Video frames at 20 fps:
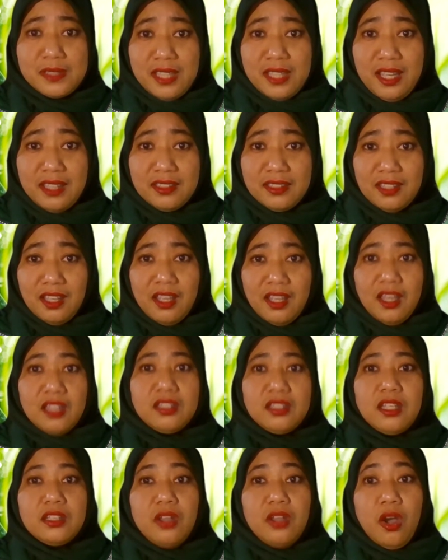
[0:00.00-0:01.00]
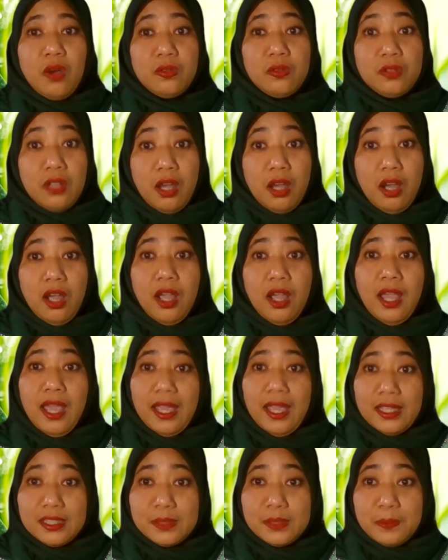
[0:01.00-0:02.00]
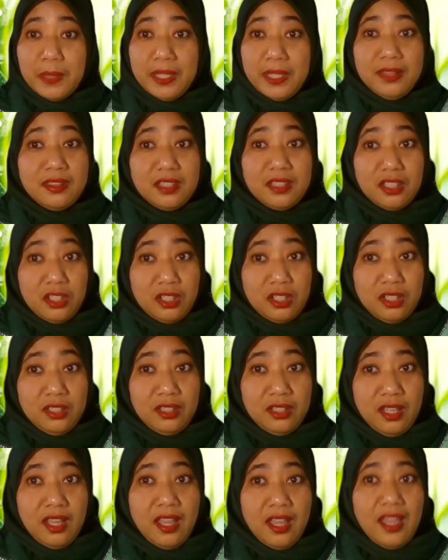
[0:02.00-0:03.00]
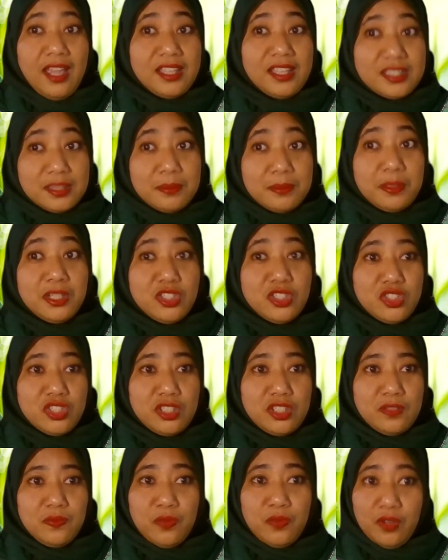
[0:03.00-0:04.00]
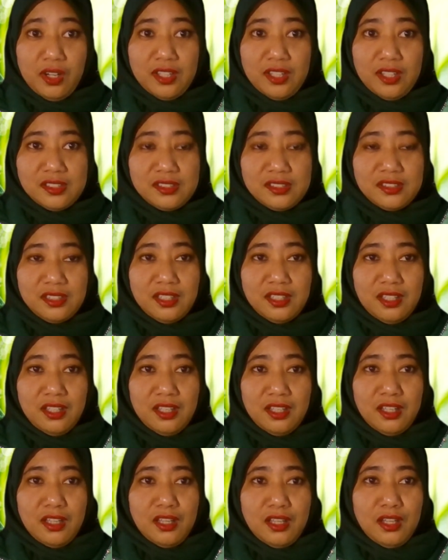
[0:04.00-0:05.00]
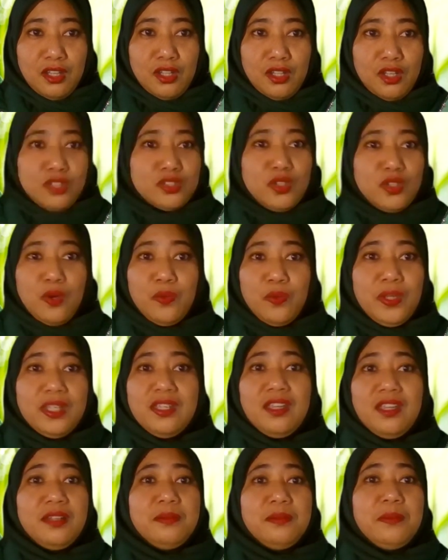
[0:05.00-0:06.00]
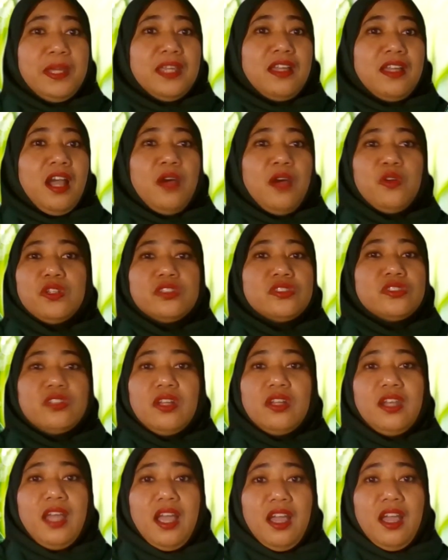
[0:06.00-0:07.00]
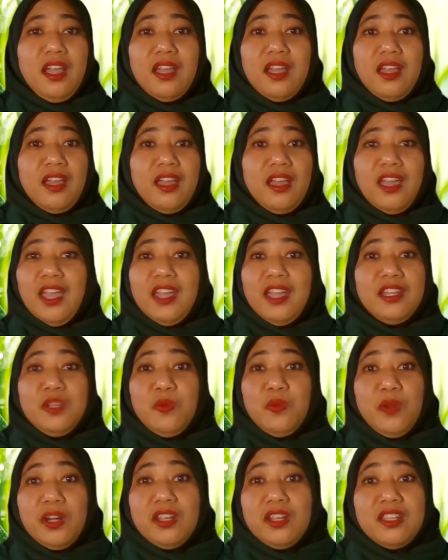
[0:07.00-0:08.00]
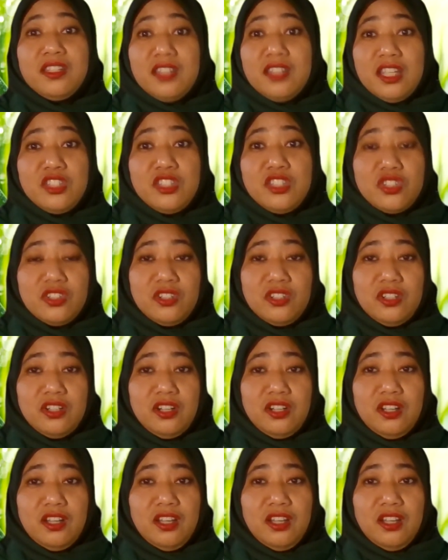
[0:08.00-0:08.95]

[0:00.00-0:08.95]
said that Allah has made the earth as a masjid for us. So we can make our salah anywhere in nature,